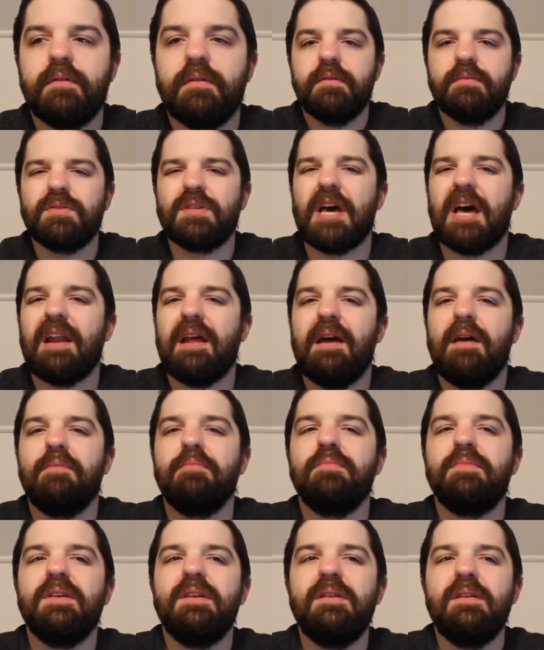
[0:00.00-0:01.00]
It was kind of
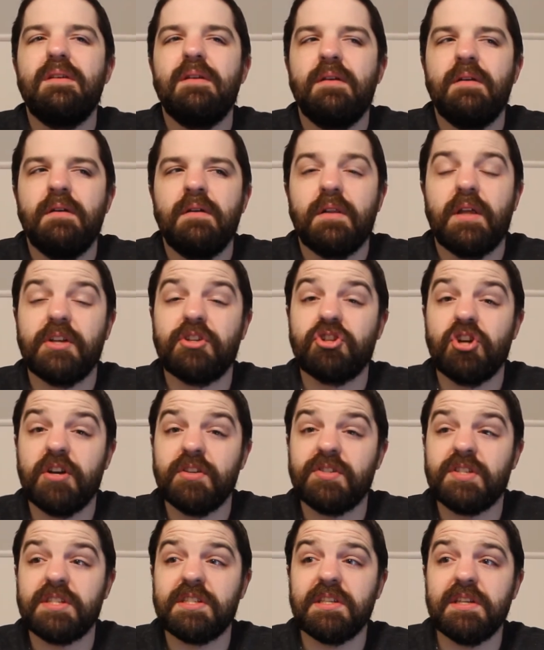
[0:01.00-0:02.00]
empty. Like
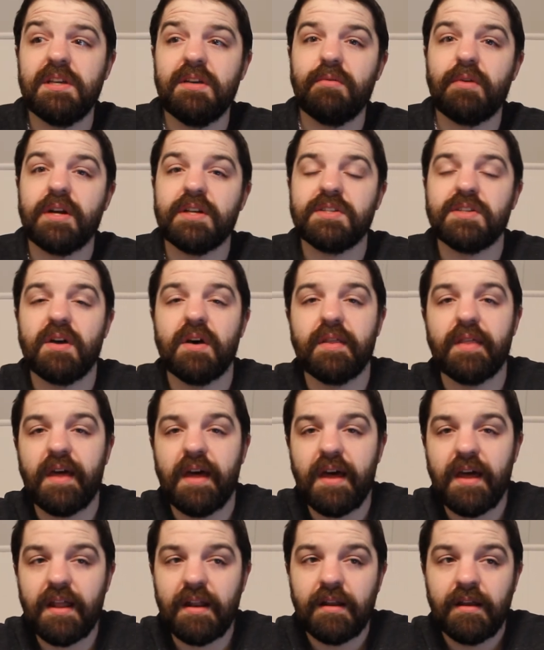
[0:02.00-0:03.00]
Justice League, when I saw
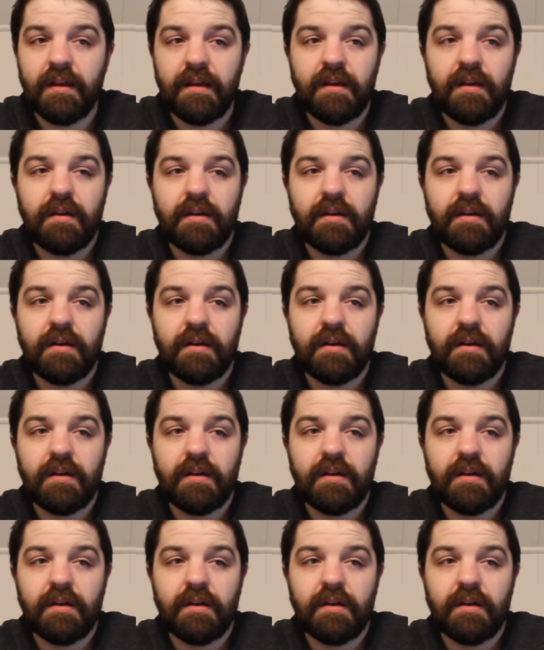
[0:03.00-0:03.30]
that,